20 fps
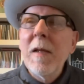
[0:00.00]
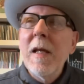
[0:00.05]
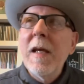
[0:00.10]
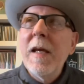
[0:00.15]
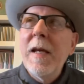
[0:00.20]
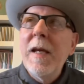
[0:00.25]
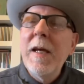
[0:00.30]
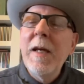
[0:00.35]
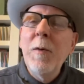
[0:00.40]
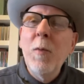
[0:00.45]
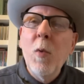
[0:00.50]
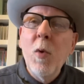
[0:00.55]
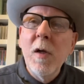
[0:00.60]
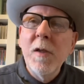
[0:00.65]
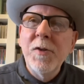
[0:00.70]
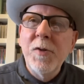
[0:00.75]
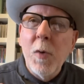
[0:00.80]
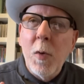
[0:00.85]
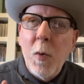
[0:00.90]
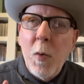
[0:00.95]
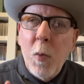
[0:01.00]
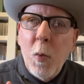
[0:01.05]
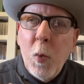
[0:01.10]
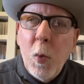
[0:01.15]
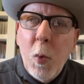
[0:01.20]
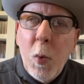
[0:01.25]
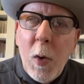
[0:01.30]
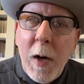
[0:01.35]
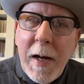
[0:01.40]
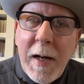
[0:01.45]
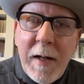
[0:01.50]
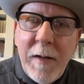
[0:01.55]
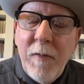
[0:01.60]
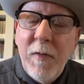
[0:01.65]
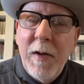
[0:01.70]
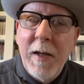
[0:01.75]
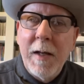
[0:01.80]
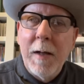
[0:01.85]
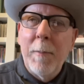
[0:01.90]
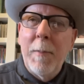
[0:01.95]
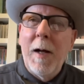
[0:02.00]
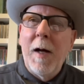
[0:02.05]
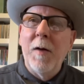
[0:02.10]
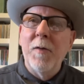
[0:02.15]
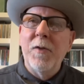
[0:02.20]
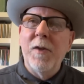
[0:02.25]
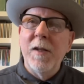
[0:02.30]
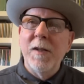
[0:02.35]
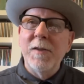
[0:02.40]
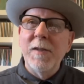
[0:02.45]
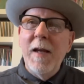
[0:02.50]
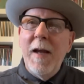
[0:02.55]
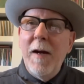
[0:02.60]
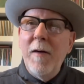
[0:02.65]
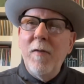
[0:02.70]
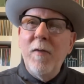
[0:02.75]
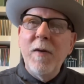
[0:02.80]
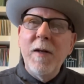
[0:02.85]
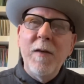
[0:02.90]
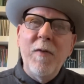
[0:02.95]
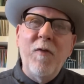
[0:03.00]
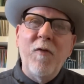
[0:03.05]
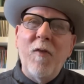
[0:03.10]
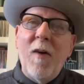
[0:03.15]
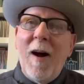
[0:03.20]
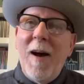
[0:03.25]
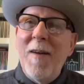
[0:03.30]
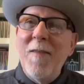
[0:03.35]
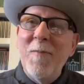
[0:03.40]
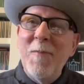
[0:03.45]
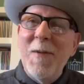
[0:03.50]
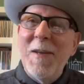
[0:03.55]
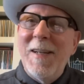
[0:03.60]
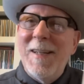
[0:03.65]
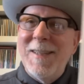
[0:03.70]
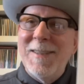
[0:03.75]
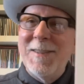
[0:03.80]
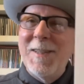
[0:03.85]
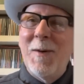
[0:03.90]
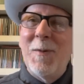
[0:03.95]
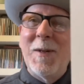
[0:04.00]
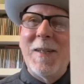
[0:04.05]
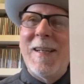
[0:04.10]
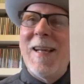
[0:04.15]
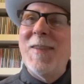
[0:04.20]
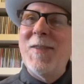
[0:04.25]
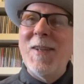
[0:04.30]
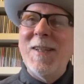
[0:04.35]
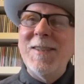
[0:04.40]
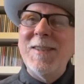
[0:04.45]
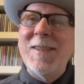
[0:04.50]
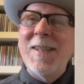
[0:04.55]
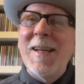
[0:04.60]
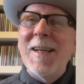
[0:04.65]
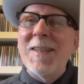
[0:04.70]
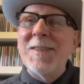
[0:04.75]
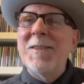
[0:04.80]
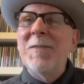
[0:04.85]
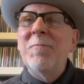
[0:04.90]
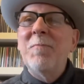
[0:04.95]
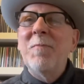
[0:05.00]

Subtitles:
He was raving about this. Every 5 minutes, I would get these texts